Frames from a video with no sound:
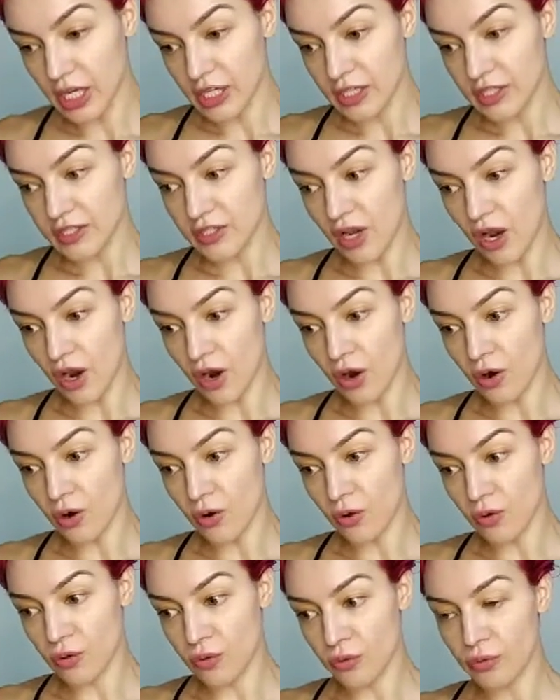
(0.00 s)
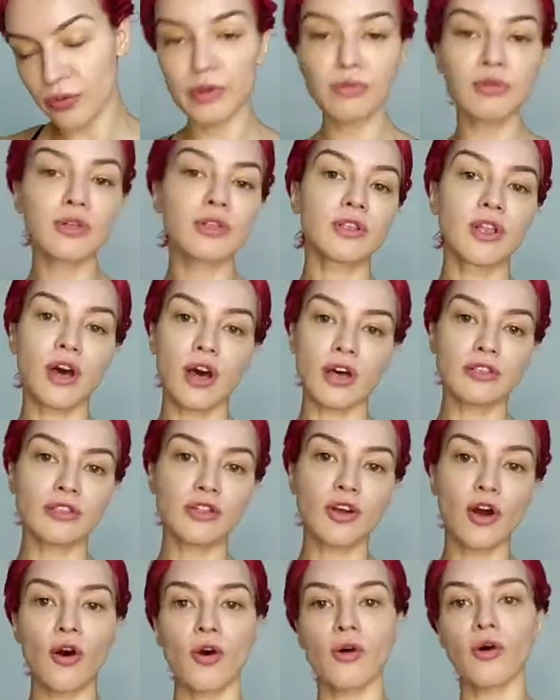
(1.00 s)
so we will not
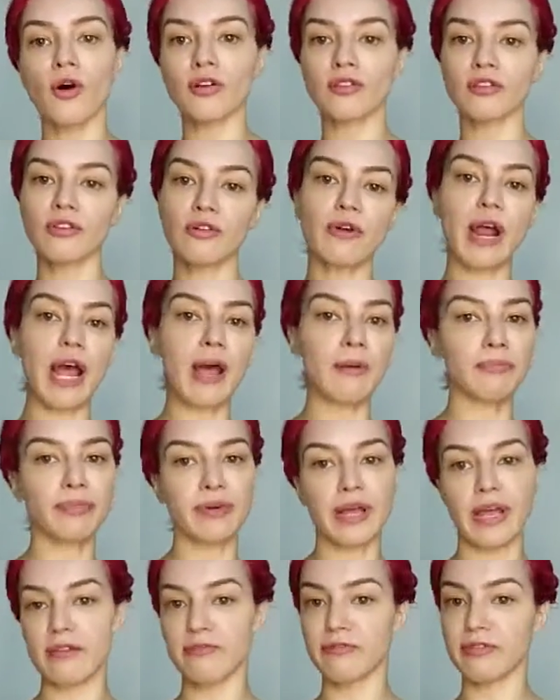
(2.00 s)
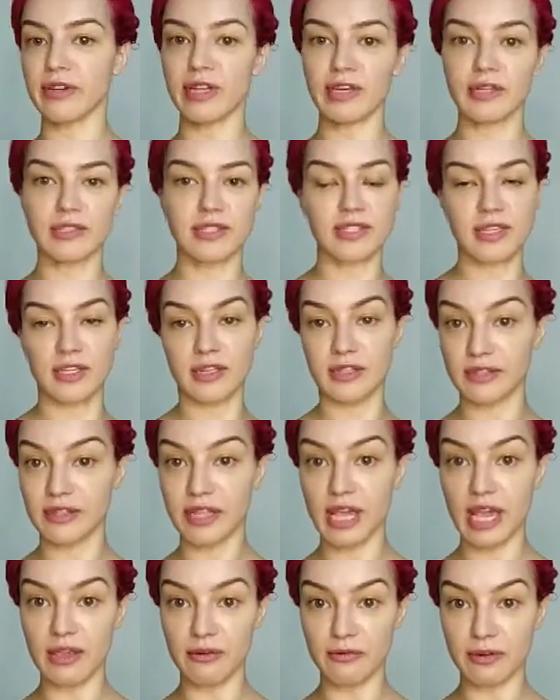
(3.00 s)
go on the ramp every single
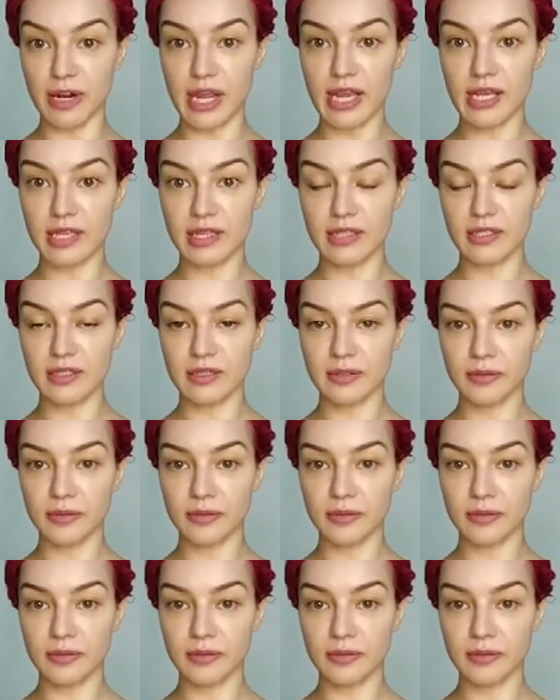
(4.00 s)
day, right?